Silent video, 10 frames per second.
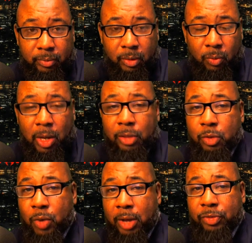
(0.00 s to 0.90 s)
while the
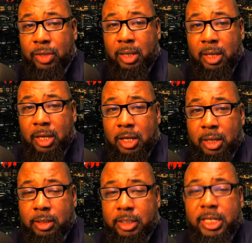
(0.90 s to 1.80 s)
wealthy
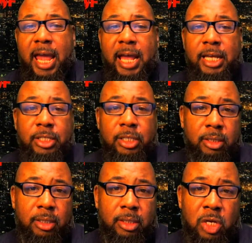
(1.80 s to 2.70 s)
stash
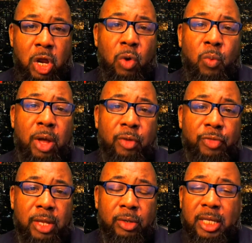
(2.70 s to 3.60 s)
their
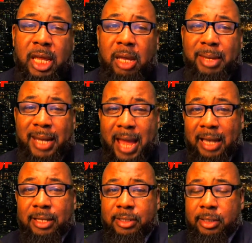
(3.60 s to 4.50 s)
wealth in the Cayman
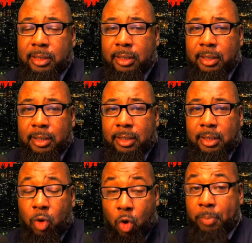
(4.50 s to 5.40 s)
Islands
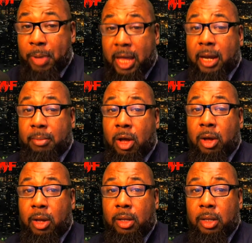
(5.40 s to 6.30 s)
or
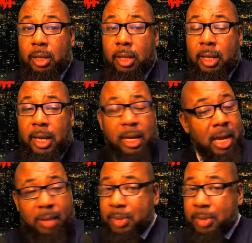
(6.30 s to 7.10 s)
Panama and not